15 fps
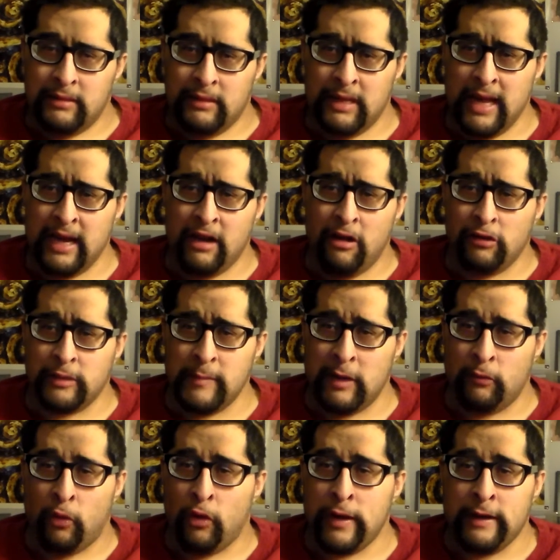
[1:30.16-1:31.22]
Like
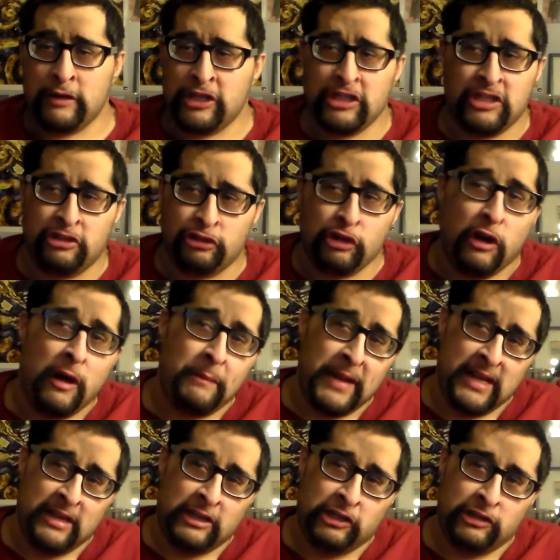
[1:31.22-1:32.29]
Ultimate Warrior just
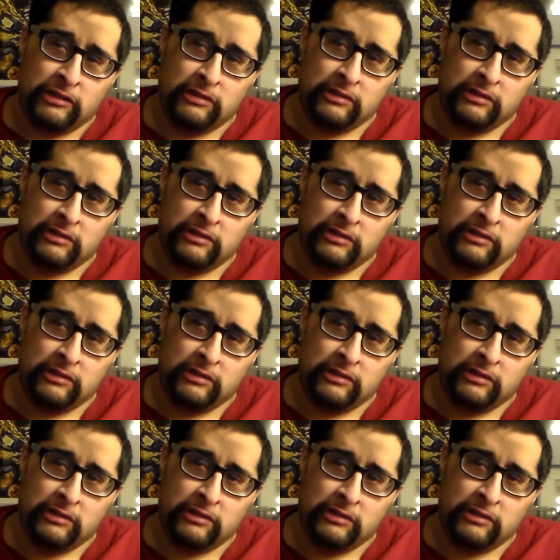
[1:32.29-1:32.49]
dropping,